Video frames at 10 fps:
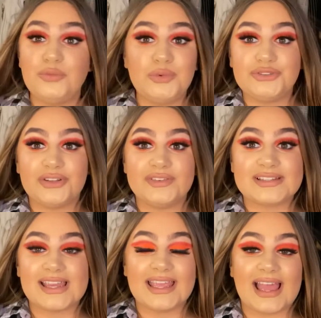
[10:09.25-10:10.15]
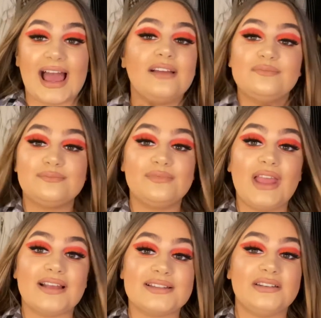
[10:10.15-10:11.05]
We were done with skincare.
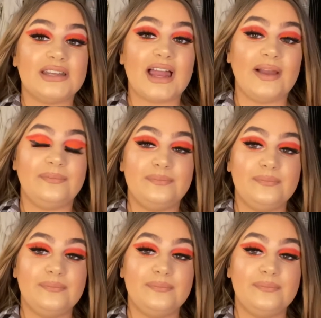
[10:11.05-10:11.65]
Yeah, so did I.